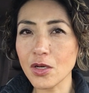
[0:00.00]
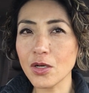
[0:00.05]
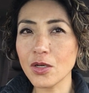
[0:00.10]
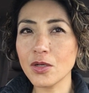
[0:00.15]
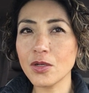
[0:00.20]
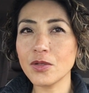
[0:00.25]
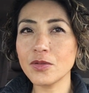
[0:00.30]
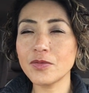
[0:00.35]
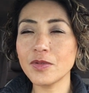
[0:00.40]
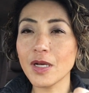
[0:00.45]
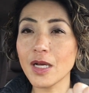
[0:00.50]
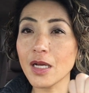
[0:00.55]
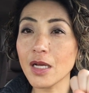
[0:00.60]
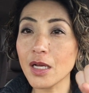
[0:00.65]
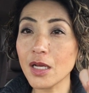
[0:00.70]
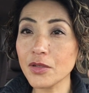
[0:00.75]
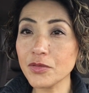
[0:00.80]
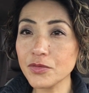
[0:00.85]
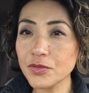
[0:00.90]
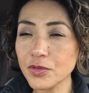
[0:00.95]
of
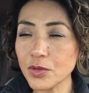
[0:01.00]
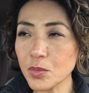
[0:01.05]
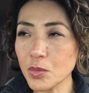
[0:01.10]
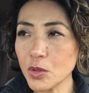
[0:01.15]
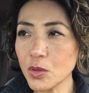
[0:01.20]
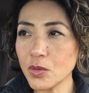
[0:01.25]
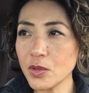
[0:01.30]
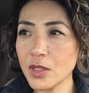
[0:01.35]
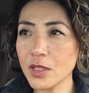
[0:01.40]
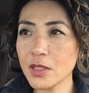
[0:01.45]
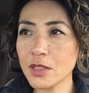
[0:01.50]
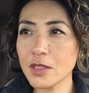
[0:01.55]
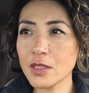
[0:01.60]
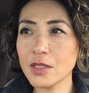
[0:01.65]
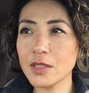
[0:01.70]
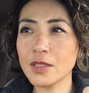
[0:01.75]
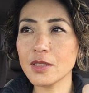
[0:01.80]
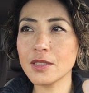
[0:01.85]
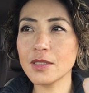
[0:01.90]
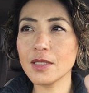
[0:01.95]

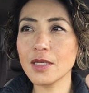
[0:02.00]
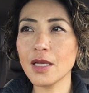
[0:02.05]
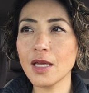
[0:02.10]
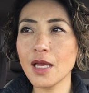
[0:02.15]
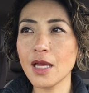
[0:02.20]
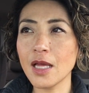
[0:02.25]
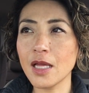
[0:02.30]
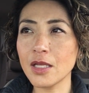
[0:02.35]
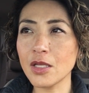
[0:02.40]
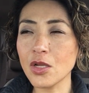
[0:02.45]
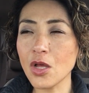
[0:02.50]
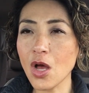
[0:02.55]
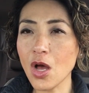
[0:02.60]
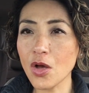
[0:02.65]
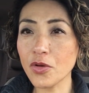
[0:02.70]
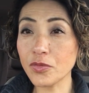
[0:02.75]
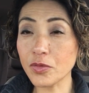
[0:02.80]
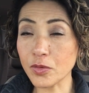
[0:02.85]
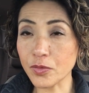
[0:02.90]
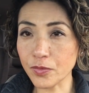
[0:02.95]
uncomfortableness and
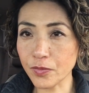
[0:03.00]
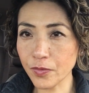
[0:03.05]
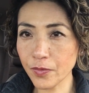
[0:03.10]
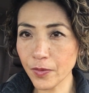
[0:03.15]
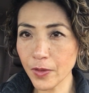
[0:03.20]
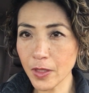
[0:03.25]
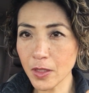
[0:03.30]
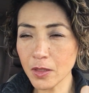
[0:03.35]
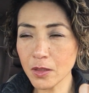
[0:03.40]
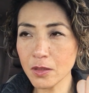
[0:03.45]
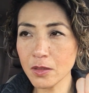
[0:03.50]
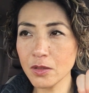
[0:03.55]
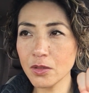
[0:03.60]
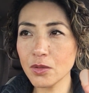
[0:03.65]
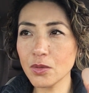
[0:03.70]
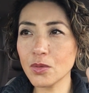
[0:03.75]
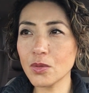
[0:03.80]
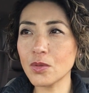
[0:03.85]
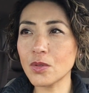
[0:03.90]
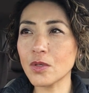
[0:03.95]
not fulfilled
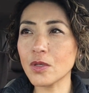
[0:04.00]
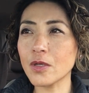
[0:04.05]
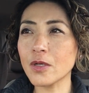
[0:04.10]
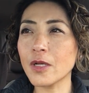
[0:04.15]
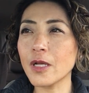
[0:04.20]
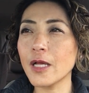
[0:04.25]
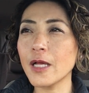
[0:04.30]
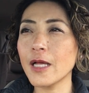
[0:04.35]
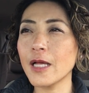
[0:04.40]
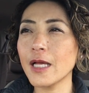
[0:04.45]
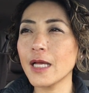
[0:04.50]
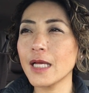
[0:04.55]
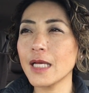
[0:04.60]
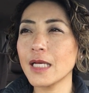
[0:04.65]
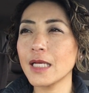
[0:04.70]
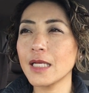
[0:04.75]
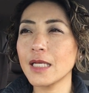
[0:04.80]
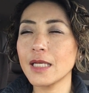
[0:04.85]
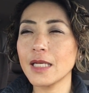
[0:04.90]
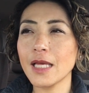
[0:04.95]
or
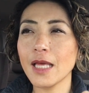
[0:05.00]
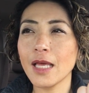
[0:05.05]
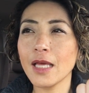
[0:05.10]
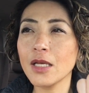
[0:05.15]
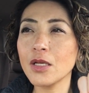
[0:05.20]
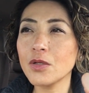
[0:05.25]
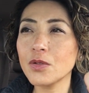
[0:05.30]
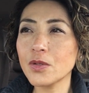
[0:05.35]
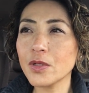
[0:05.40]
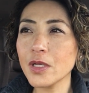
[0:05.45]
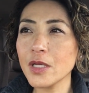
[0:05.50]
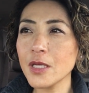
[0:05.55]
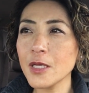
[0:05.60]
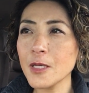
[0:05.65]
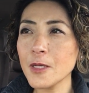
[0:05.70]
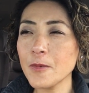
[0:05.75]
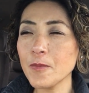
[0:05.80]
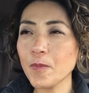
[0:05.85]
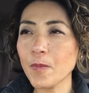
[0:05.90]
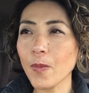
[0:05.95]

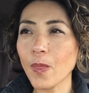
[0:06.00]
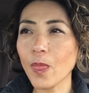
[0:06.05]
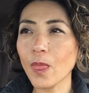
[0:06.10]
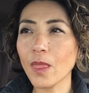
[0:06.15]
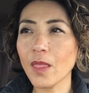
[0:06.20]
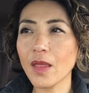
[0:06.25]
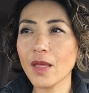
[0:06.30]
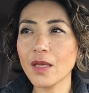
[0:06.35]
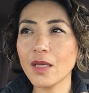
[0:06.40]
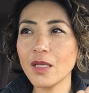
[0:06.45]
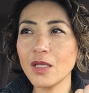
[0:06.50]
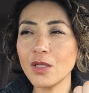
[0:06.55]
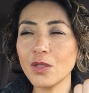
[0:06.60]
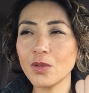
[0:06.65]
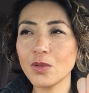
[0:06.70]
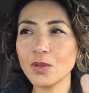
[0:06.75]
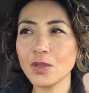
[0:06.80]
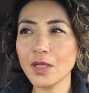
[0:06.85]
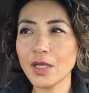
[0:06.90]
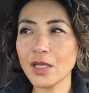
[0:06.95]
angry,
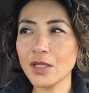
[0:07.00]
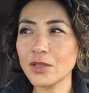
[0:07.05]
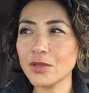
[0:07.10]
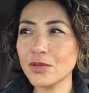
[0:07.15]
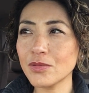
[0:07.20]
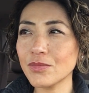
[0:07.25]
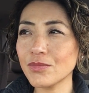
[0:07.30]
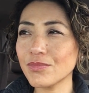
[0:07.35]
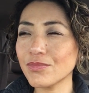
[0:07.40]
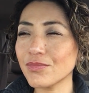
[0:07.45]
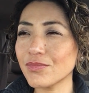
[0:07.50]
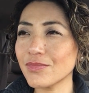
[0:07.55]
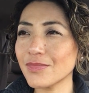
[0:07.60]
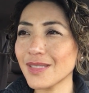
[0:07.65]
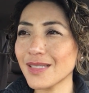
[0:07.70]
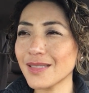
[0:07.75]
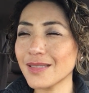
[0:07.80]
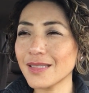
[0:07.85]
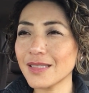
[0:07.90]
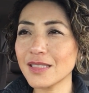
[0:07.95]
like
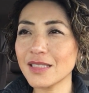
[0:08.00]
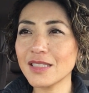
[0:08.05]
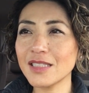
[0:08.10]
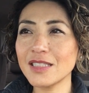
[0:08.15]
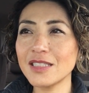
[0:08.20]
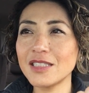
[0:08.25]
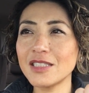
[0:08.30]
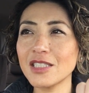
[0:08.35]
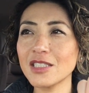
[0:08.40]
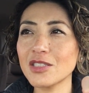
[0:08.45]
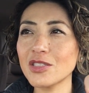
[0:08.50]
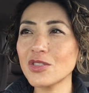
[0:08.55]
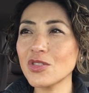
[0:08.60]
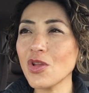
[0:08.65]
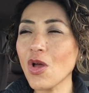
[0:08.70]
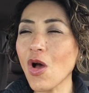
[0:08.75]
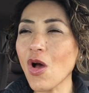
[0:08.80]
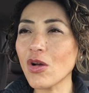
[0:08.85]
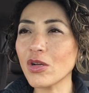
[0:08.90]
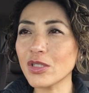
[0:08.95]
it's just
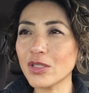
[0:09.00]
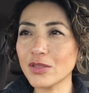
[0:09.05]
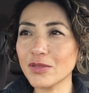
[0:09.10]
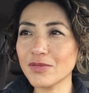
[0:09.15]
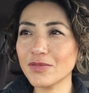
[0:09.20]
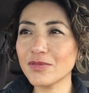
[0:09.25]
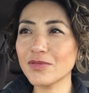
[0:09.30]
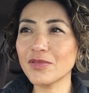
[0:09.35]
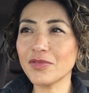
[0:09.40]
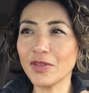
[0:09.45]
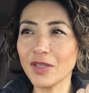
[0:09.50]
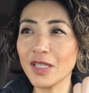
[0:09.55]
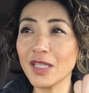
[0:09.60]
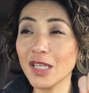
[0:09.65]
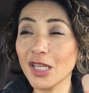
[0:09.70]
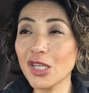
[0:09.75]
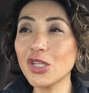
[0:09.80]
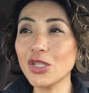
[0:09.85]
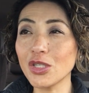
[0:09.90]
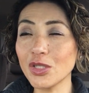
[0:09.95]
not
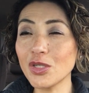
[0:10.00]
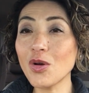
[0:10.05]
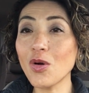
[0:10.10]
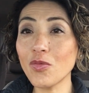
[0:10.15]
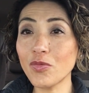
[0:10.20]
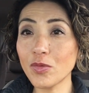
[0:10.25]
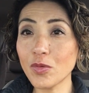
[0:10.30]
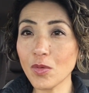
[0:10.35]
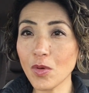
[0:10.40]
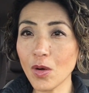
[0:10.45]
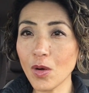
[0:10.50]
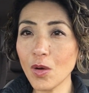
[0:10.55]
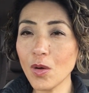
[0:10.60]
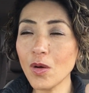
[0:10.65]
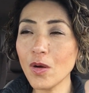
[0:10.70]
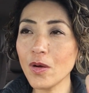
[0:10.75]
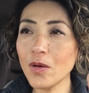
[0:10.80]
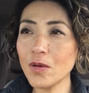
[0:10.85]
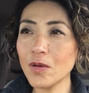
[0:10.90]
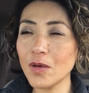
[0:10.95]
feeling good
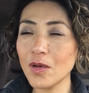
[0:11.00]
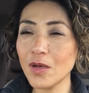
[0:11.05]
overall